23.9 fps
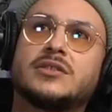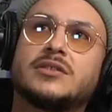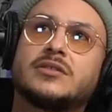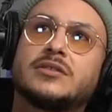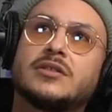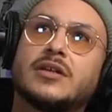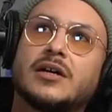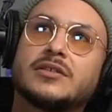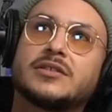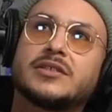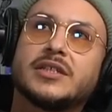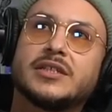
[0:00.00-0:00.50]

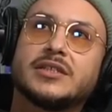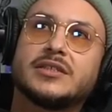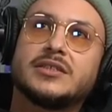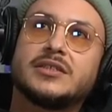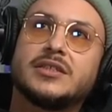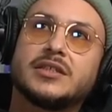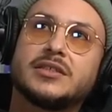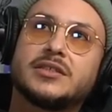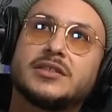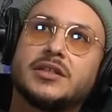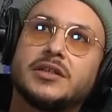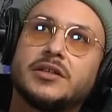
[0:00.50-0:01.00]
I'll say
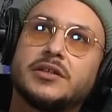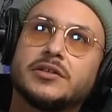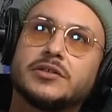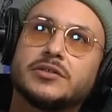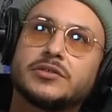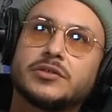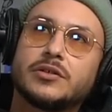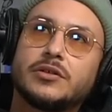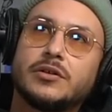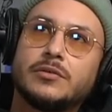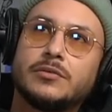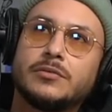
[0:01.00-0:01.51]
16 years
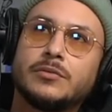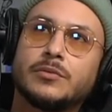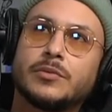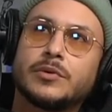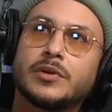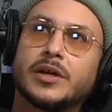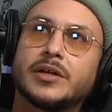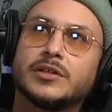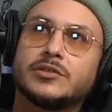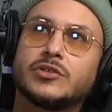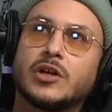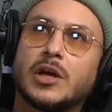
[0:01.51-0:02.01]
old when
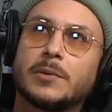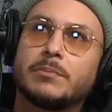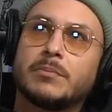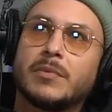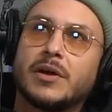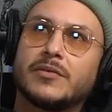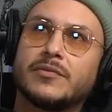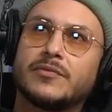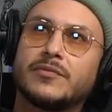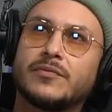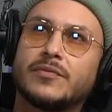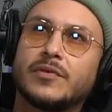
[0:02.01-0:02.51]
I dropped my
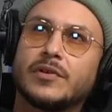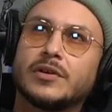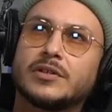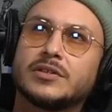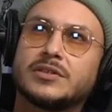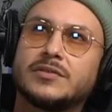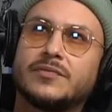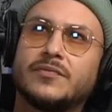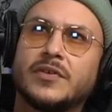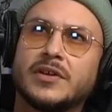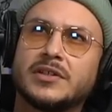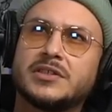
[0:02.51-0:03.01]

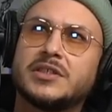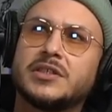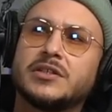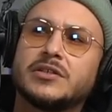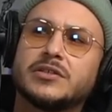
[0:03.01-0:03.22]
first, 15 or